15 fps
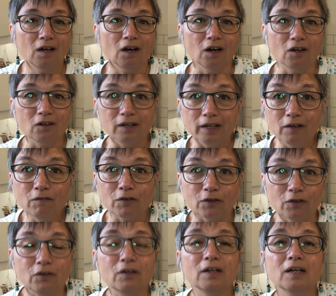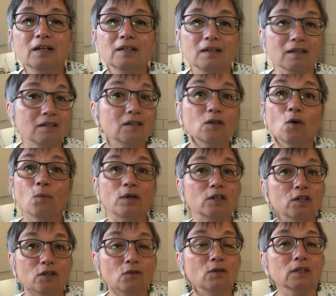Our liver doesn't know what
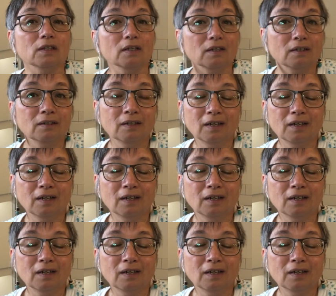to do with it.